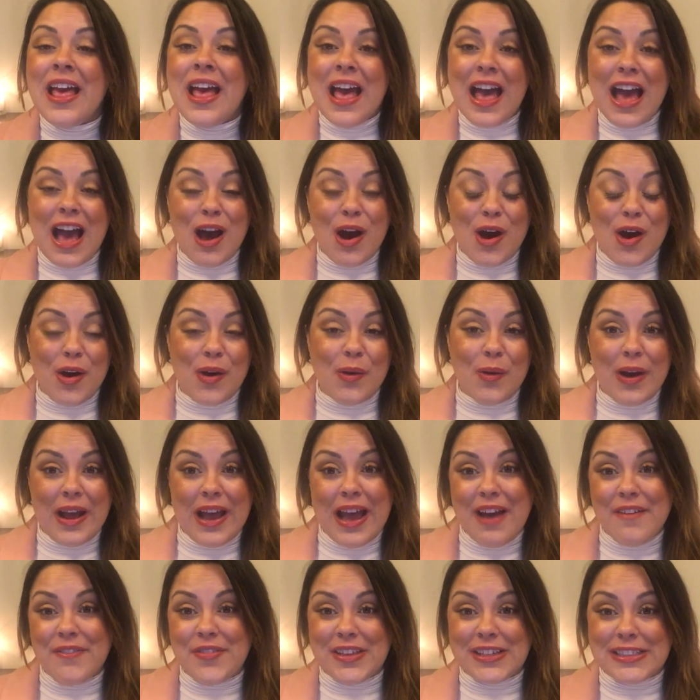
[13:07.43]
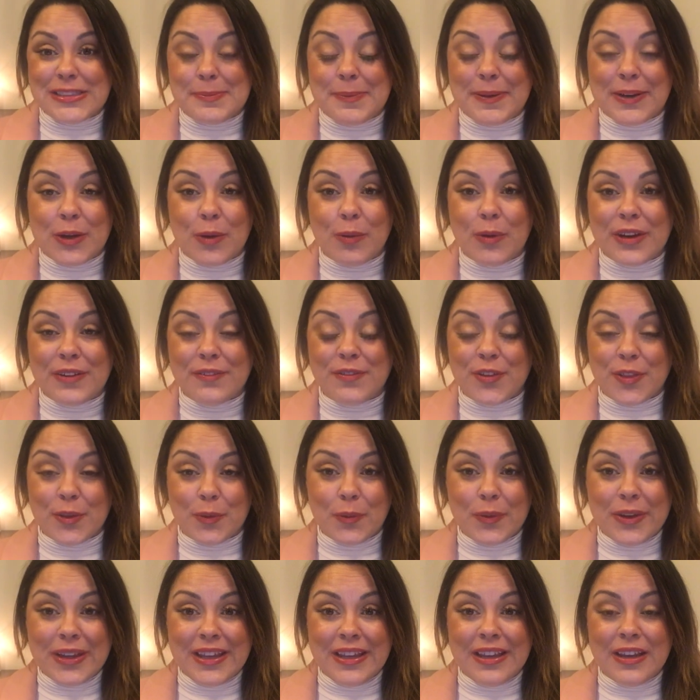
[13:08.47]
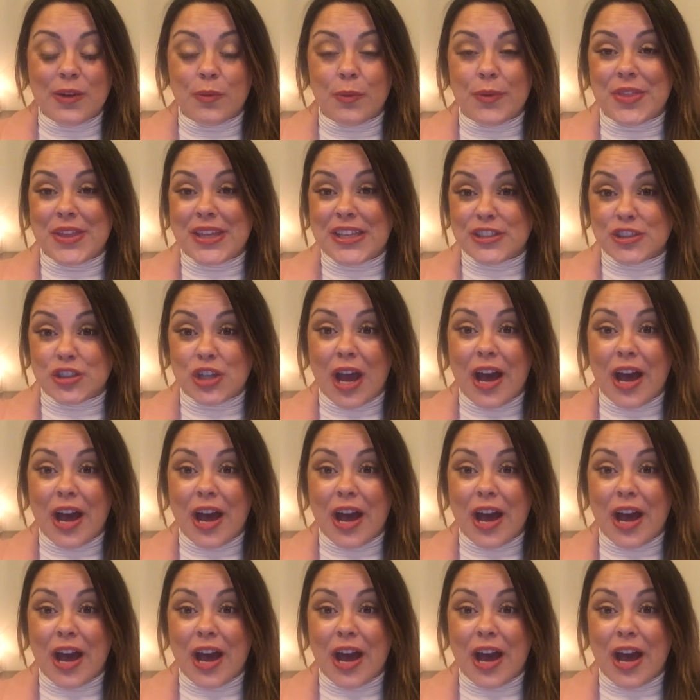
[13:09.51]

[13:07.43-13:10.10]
how have things been going for the week with each